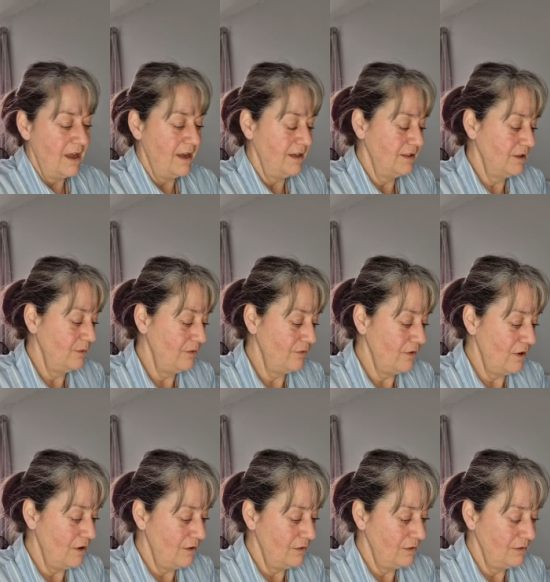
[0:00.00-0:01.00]
Okay, so we've
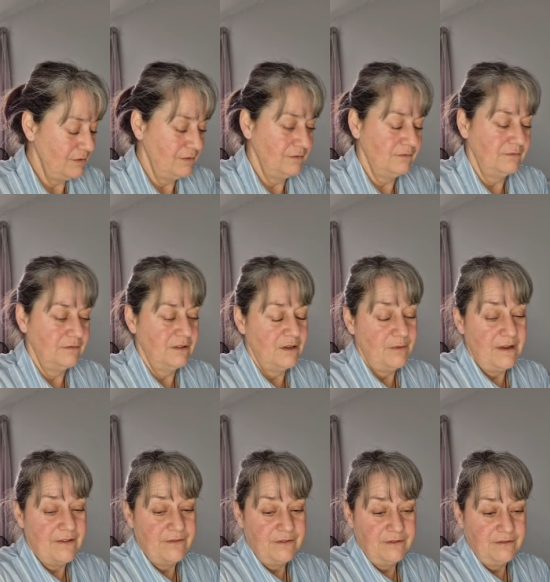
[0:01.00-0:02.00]
got, no
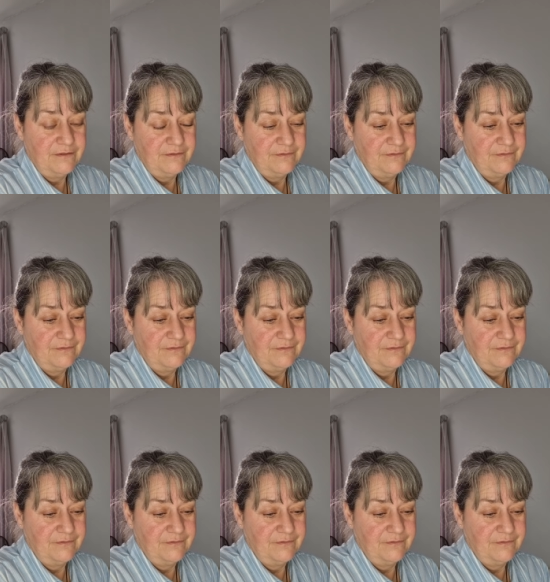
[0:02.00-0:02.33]
we haven't.